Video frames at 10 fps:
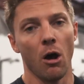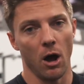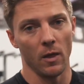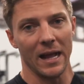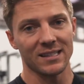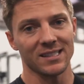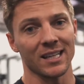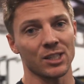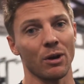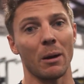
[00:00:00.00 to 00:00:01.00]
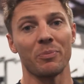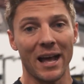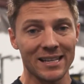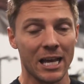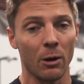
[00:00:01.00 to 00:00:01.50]
on that 6th rep.
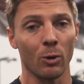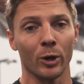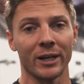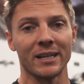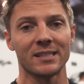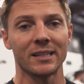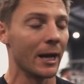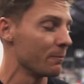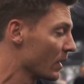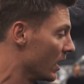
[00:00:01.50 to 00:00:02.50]
That's how we're working it today.